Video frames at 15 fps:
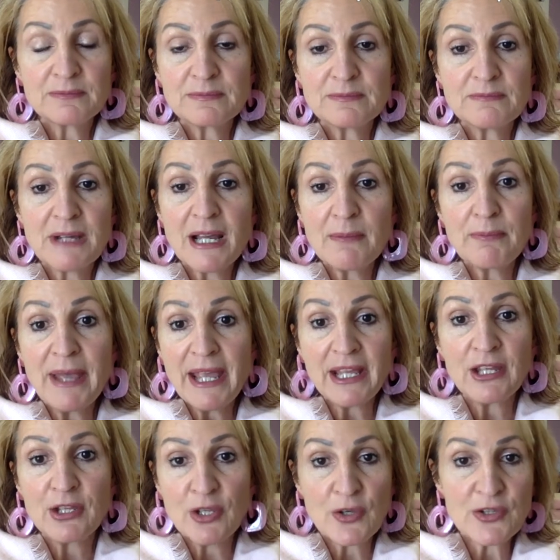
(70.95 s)
my
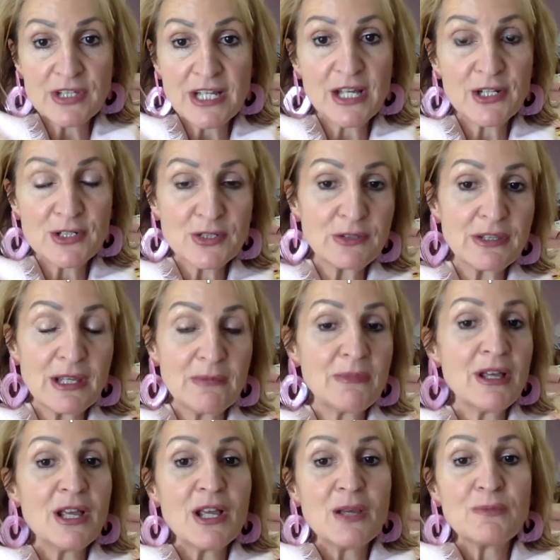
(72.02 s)
back goes out to them,
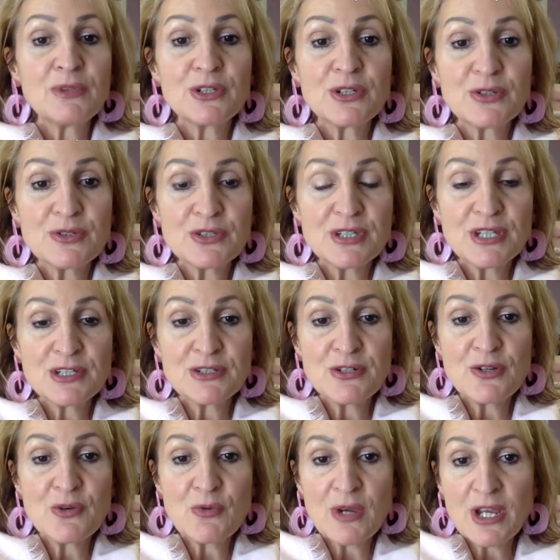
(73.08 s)
because there's
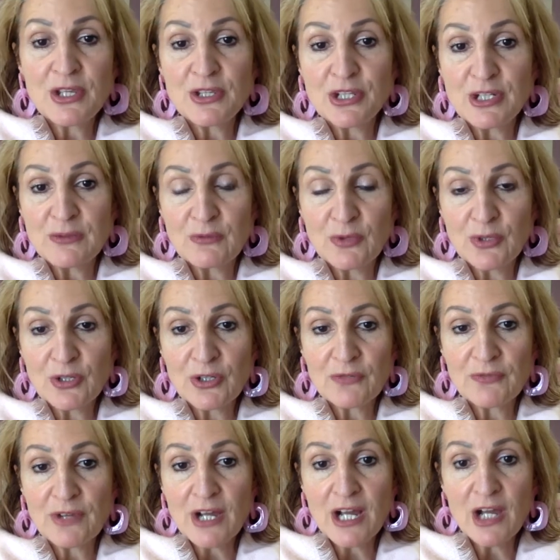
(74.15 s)
no way you can work
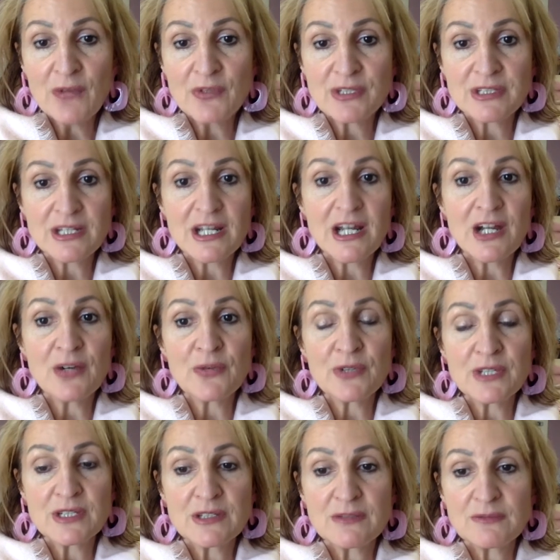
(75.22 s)
for hours and
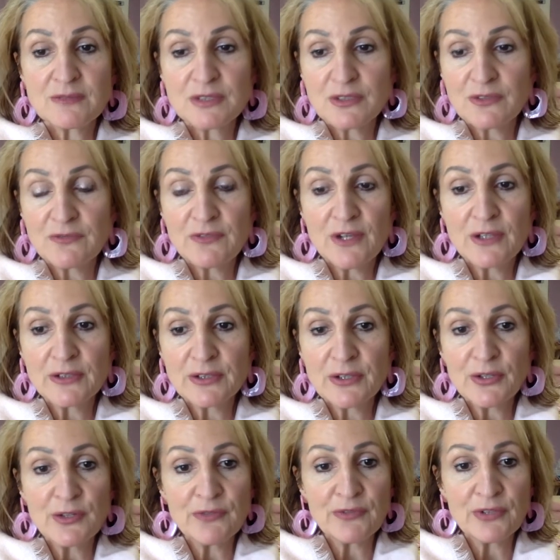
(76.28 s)
hours sort of folded
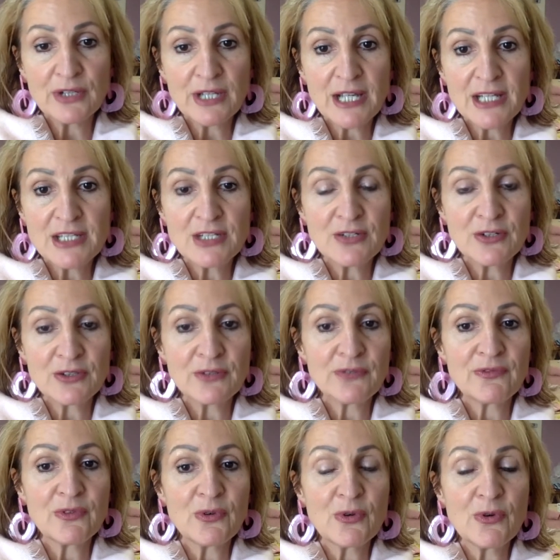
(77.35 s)
over, cutting on the
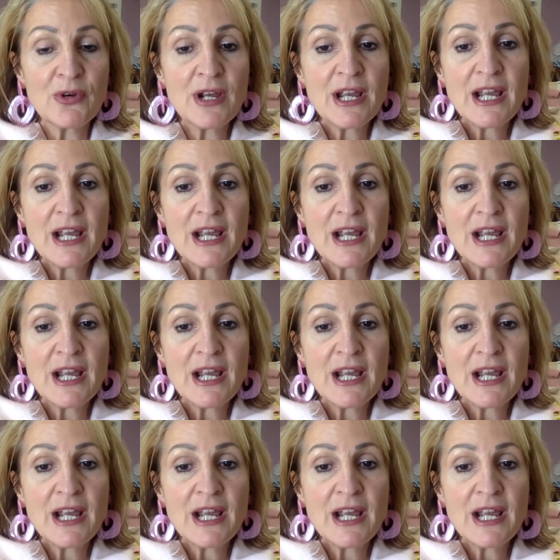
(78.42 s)
floor.